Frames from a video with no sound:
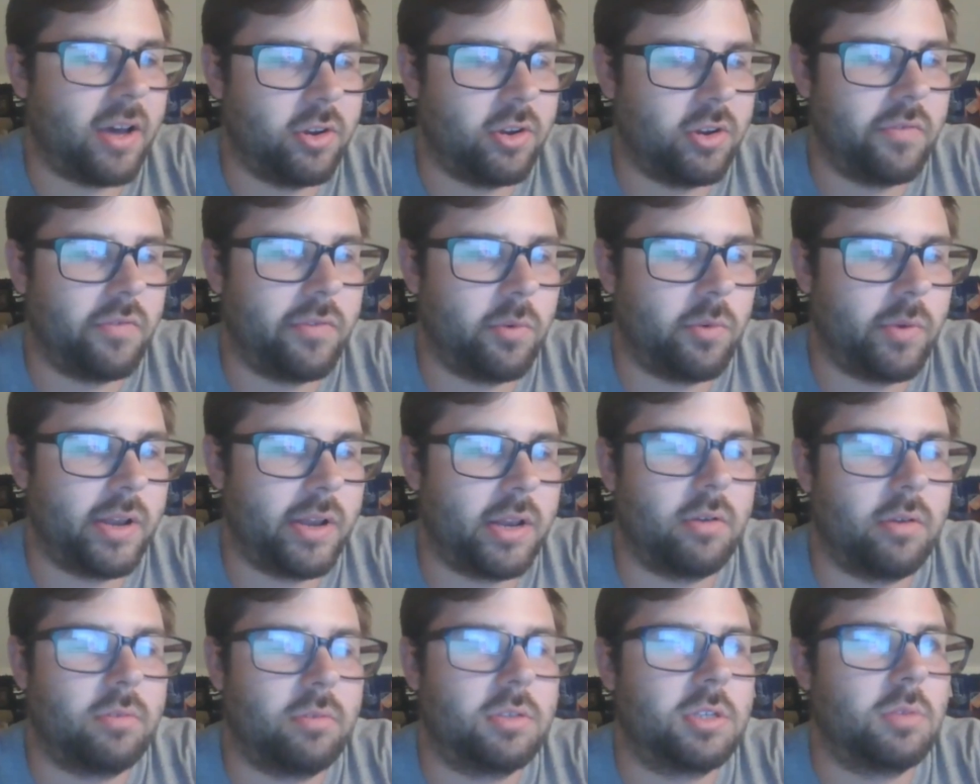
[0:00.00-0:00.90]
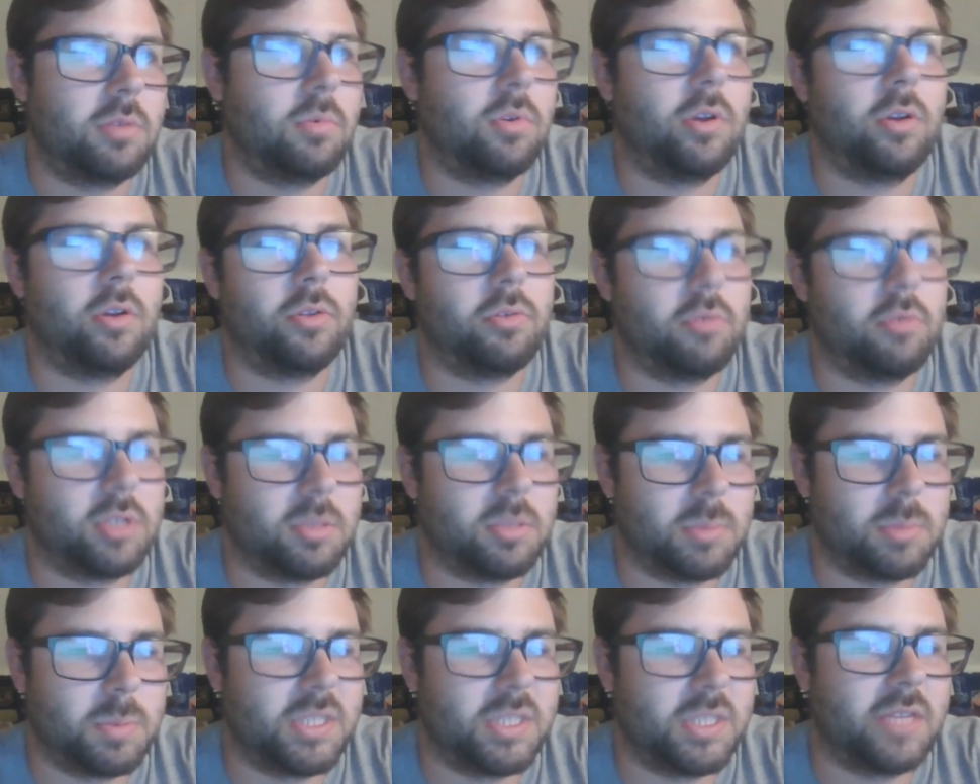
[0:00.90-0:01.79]
of a window, so we'll go through some
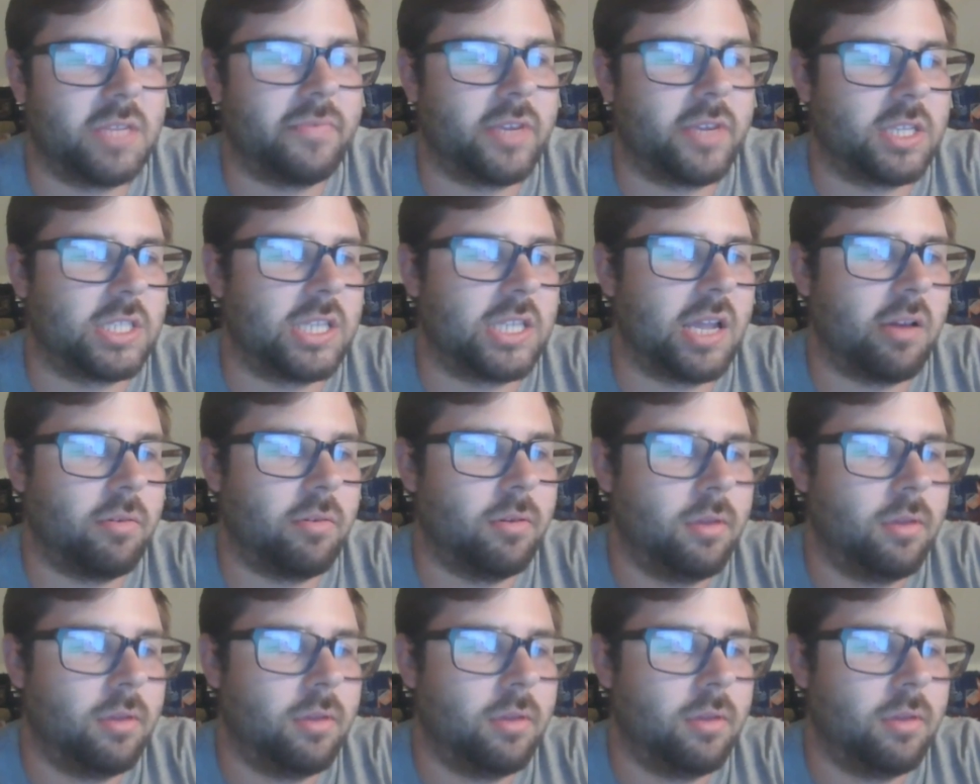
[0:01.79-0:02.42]
specifics now.